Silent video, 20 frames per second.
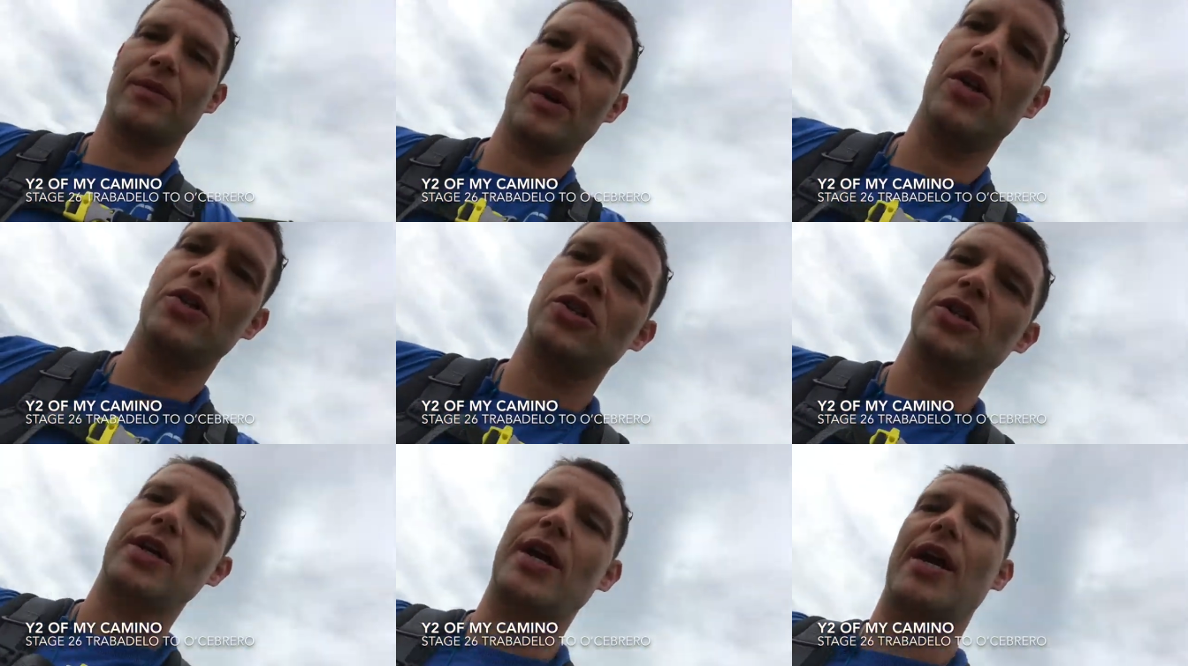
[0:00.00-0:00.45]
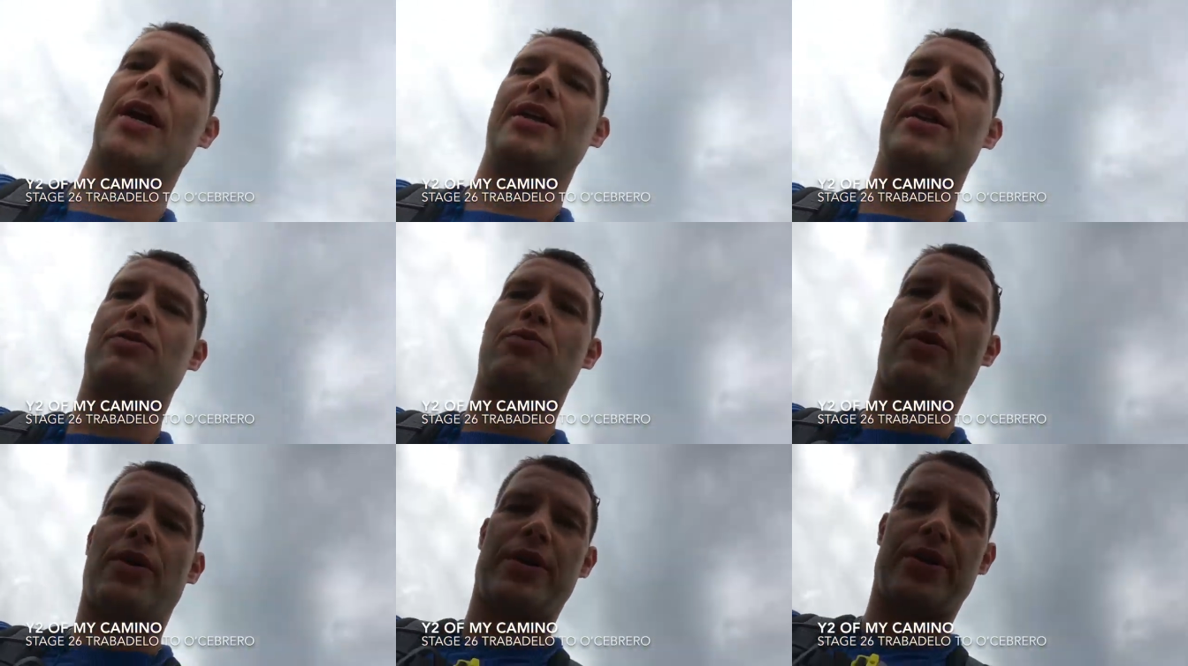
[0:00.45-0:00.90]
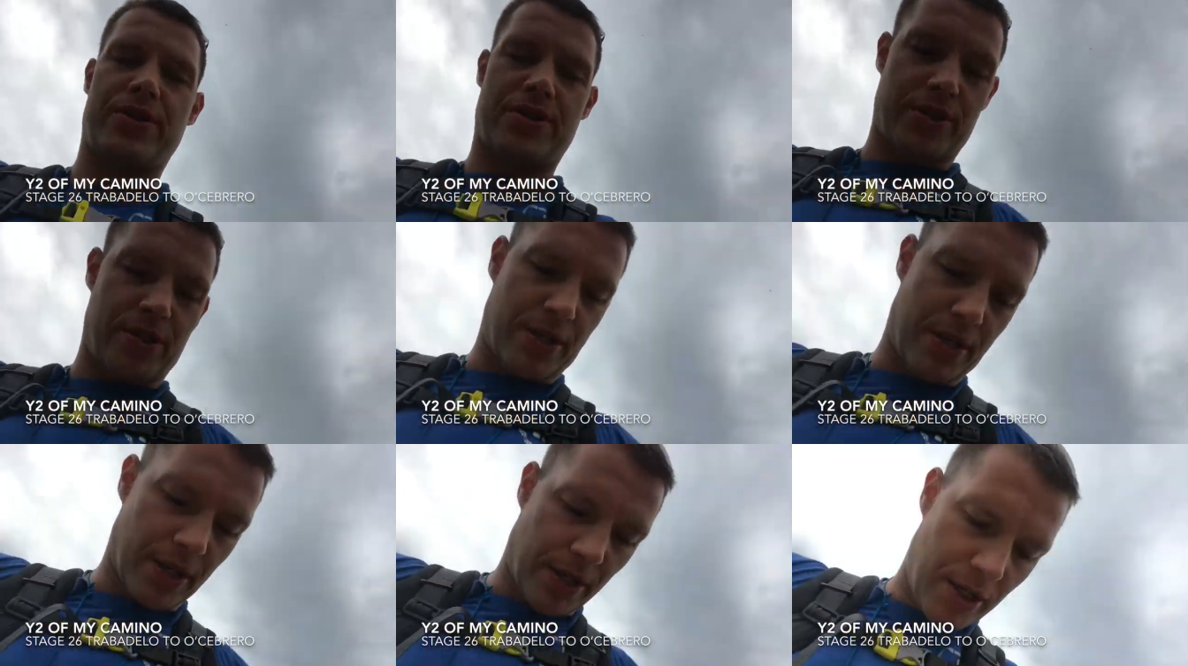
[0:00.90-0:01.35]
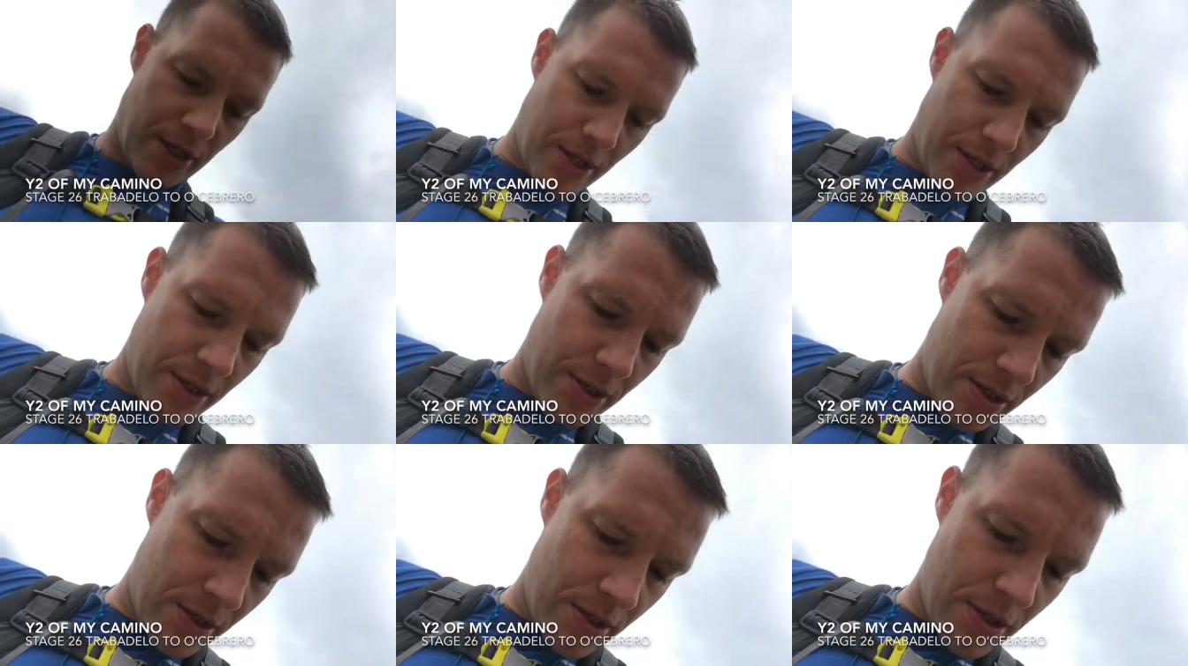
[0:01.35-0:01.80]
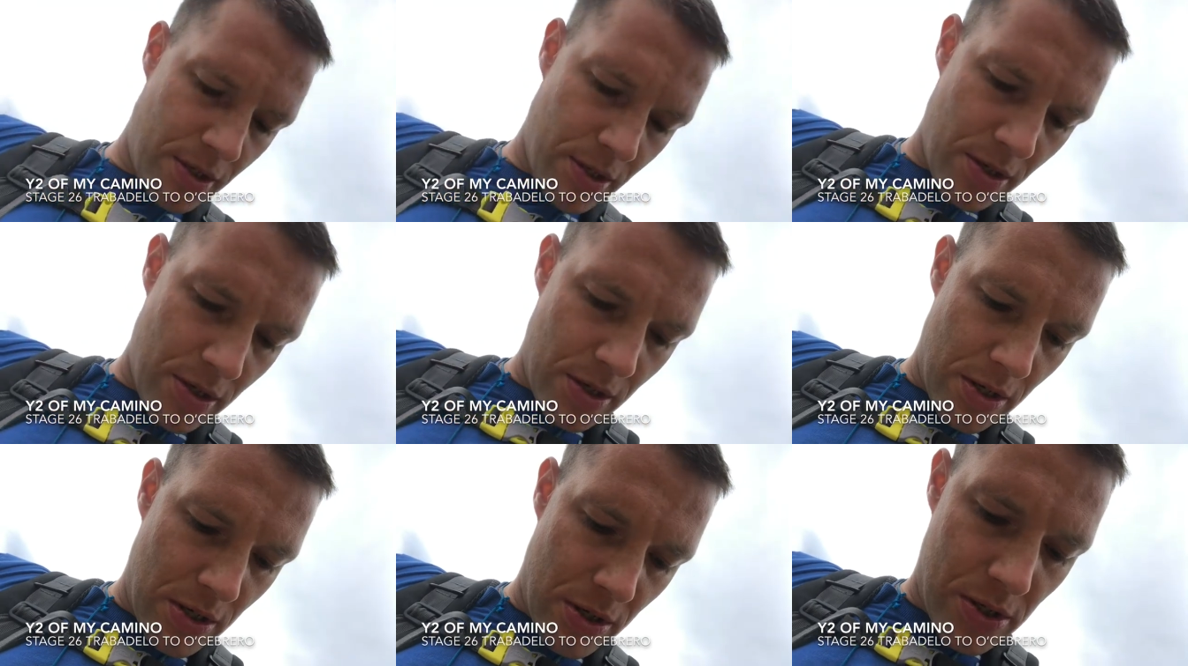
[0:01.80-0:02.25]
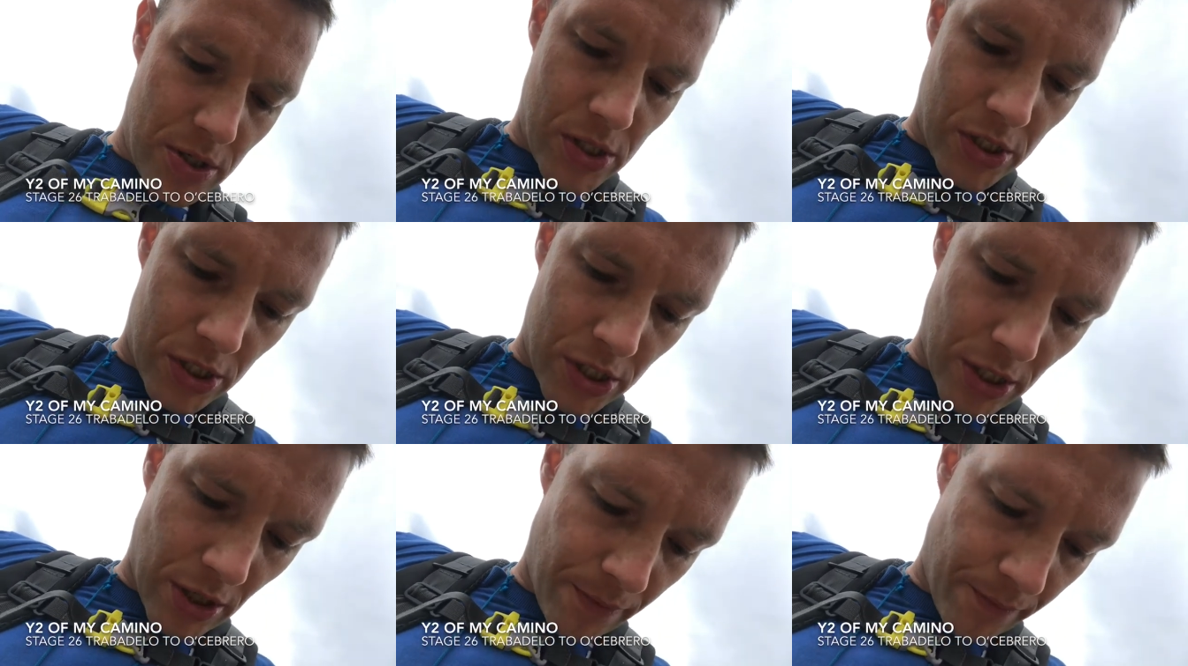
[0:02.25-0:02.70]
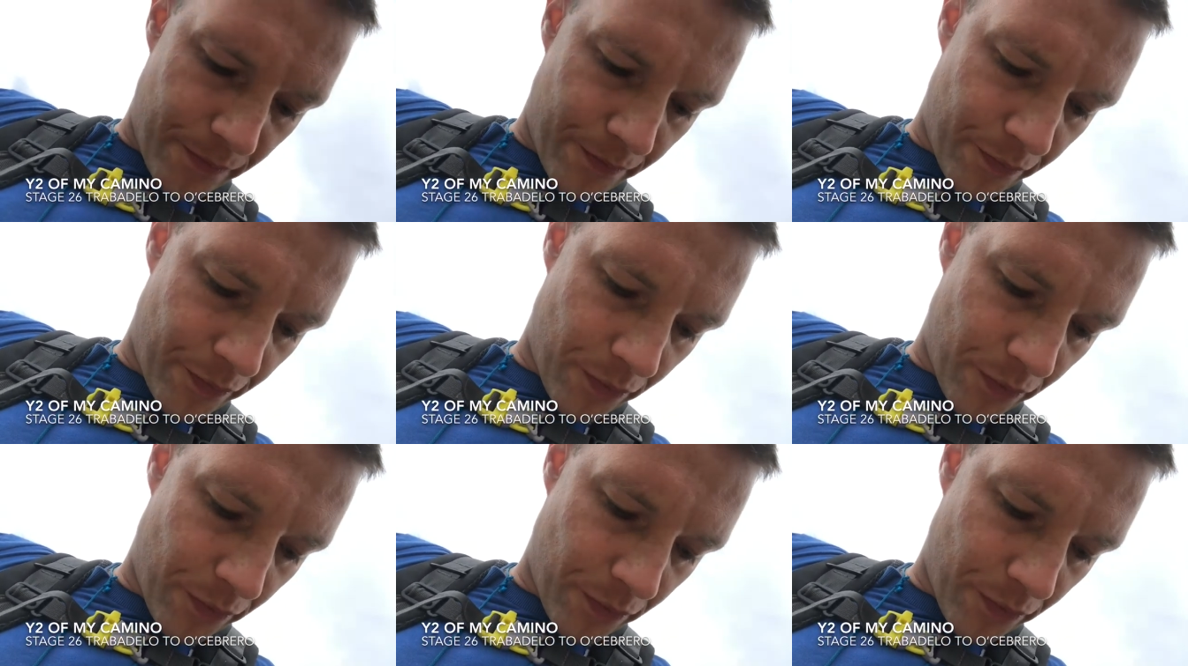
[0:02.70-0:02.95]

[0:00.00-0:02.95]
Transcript: I should get this ready, shouldn't I? So